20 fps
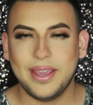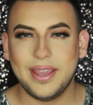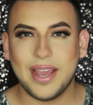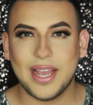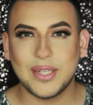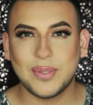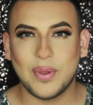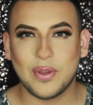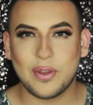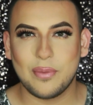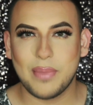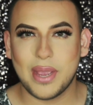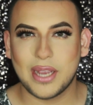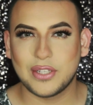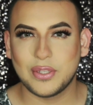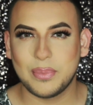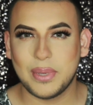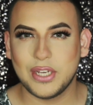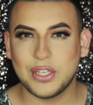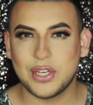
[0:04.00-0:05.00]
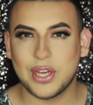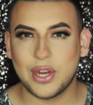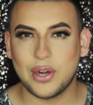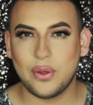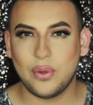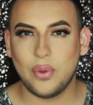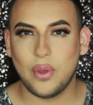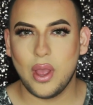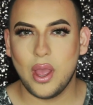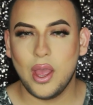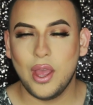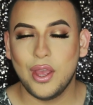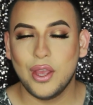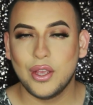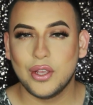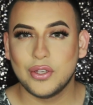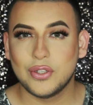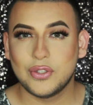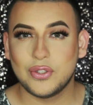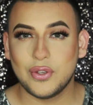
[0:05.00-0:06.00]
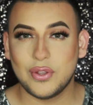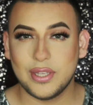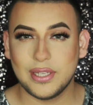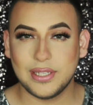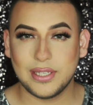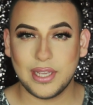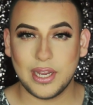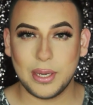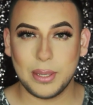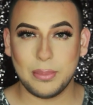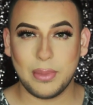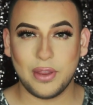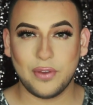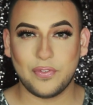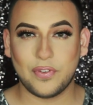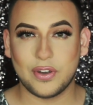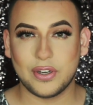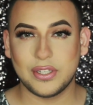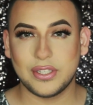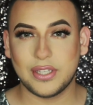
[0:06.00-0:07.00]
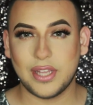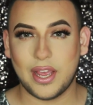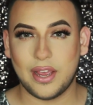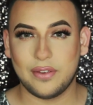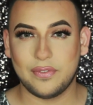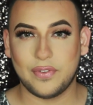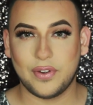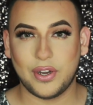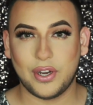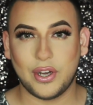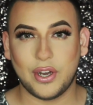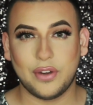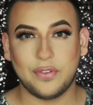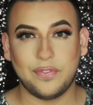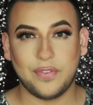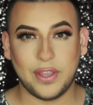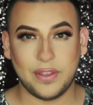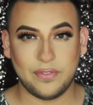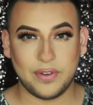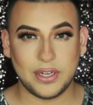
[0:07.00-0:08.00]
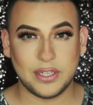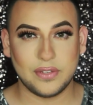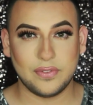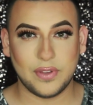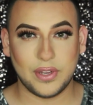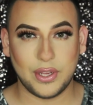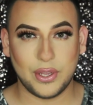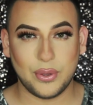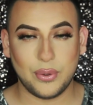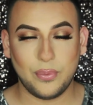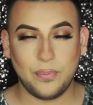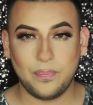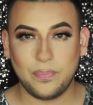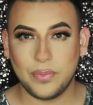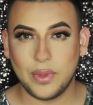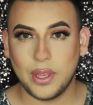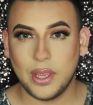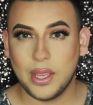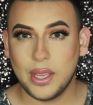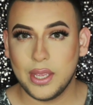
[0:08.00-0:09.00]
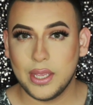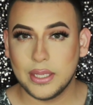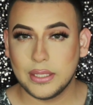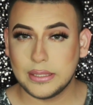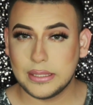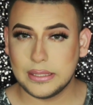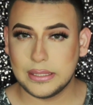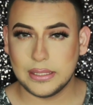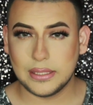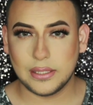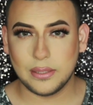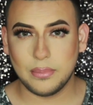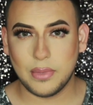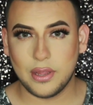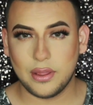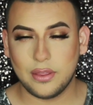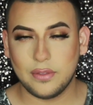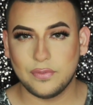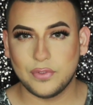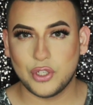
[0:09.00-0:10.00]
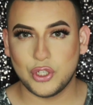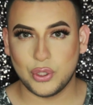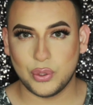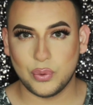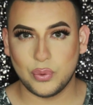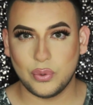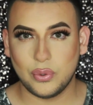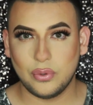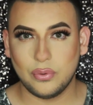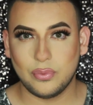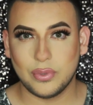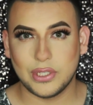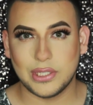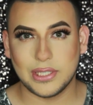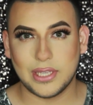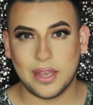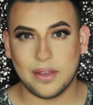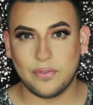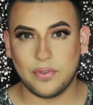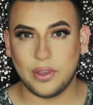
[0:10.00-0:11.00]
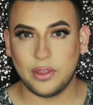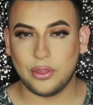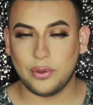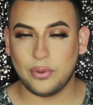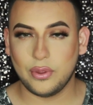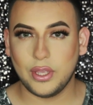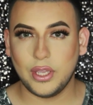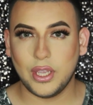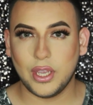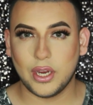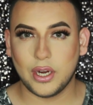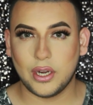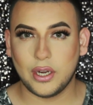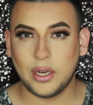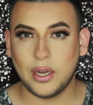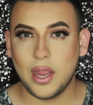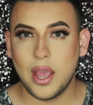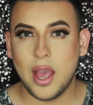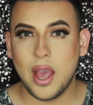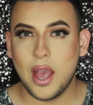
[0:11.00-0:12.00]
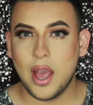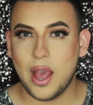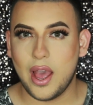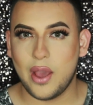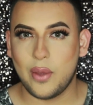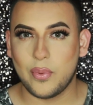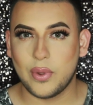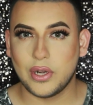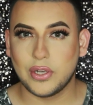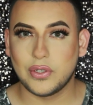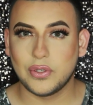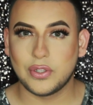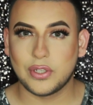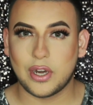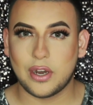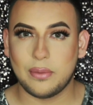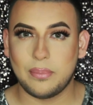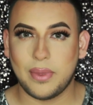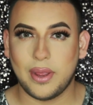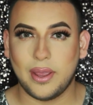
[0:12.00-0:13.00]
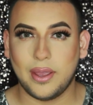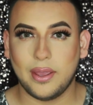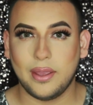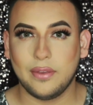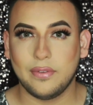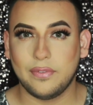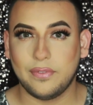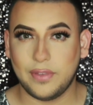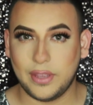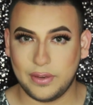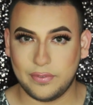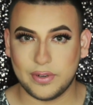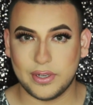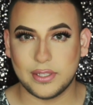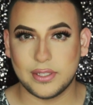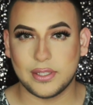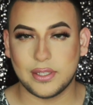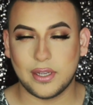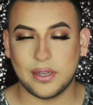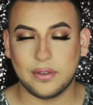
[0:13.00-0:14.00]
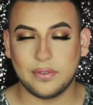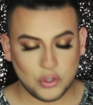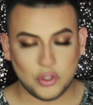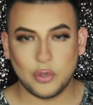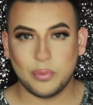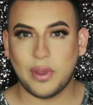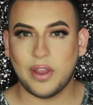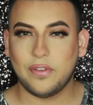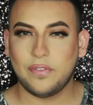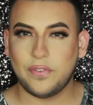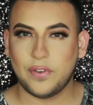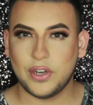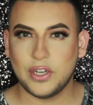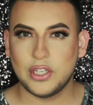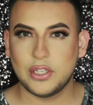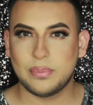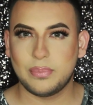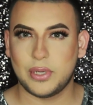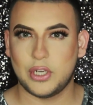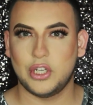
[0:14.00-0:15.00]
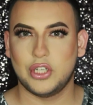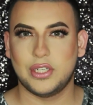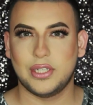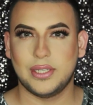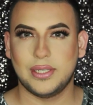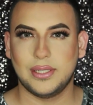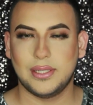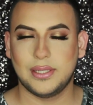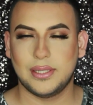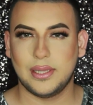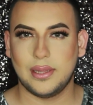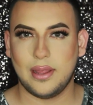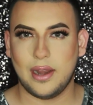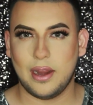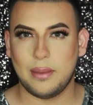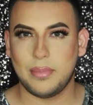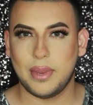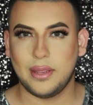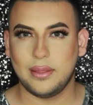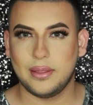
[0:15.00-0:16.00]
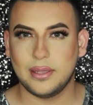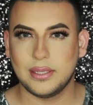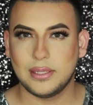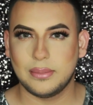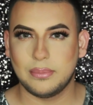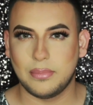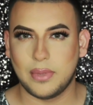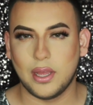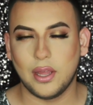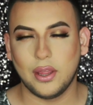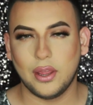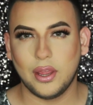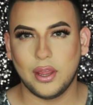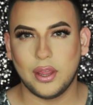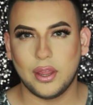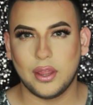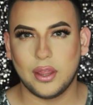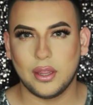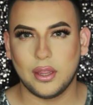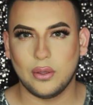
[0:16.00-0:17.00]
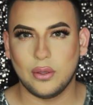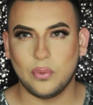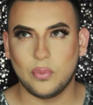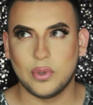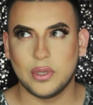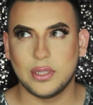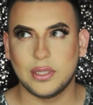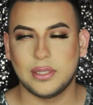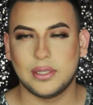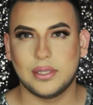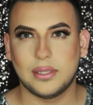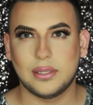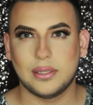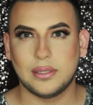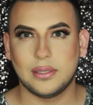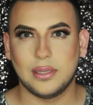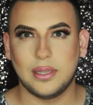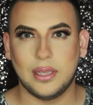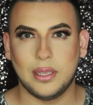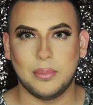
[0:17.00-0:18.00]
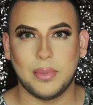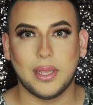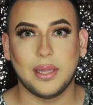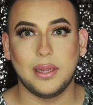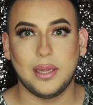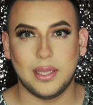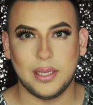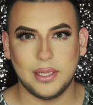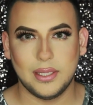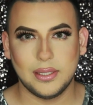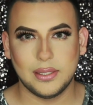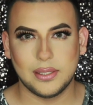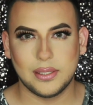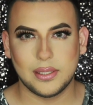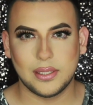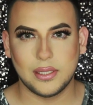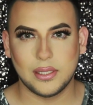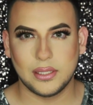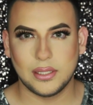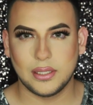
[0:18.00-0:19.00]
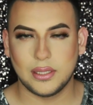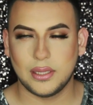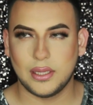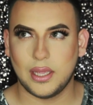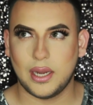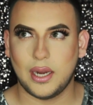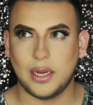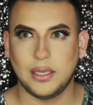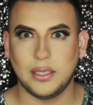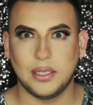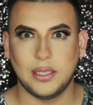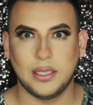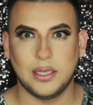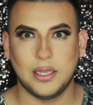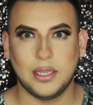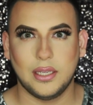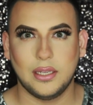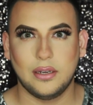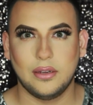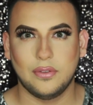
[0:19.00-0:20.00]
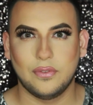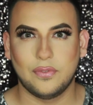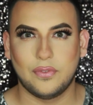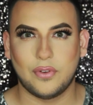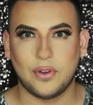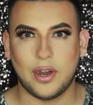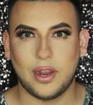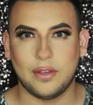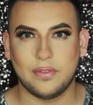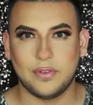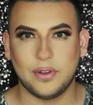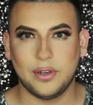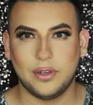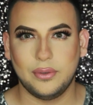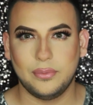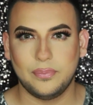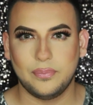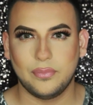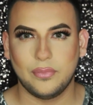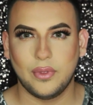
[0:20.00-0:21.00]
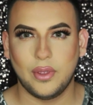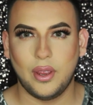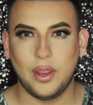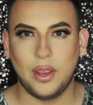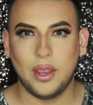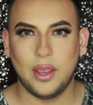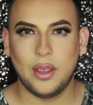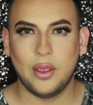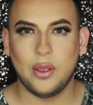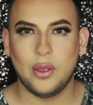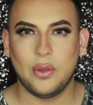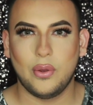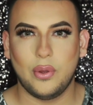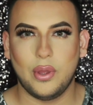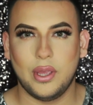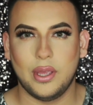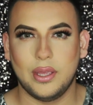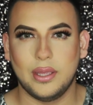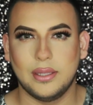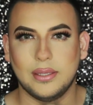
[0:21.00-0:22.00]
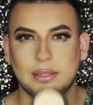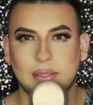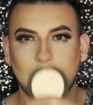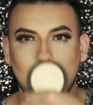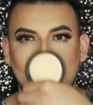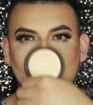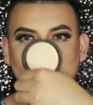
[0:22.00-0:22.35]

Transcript: Hey guys, welcome back to my channel. So this is going to be my first ever favorites video. Since it's the month of June, which is halfway through the year, I wanted to start my favorite stuff. So my first purchase that I made this month was in my list that I needed forever is